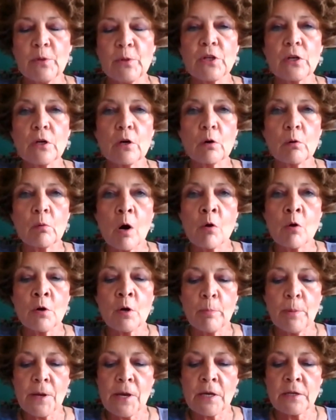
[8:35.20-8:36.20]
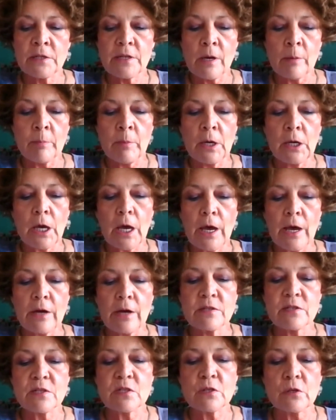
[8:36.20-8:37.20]
but the corona pandemic
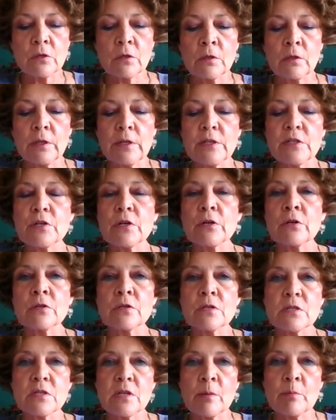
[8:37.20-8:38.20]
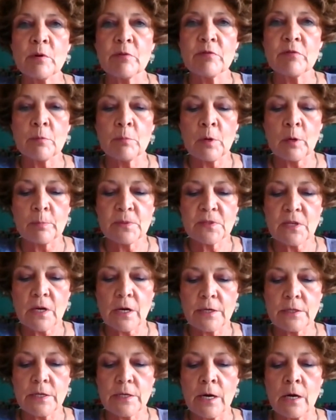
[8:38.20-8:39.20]
has certainly turned some of them
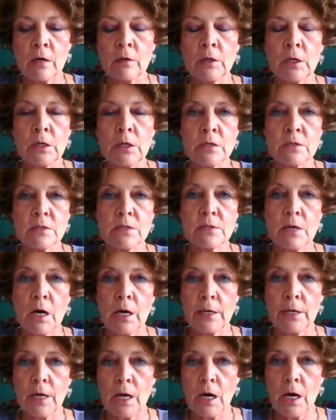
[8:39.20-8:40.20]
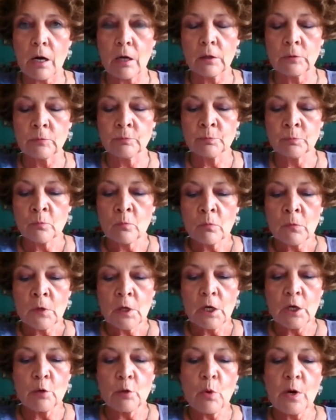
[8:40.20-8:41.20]
upside down and inside out
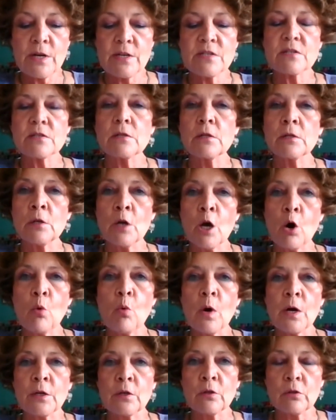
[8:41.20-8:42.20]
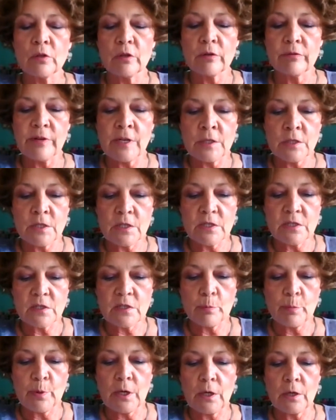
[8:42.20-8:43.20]
in ways that no one could have
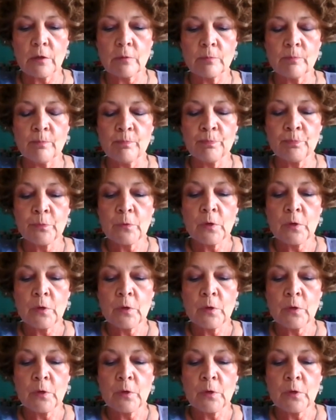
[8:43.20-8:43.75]
anticipated.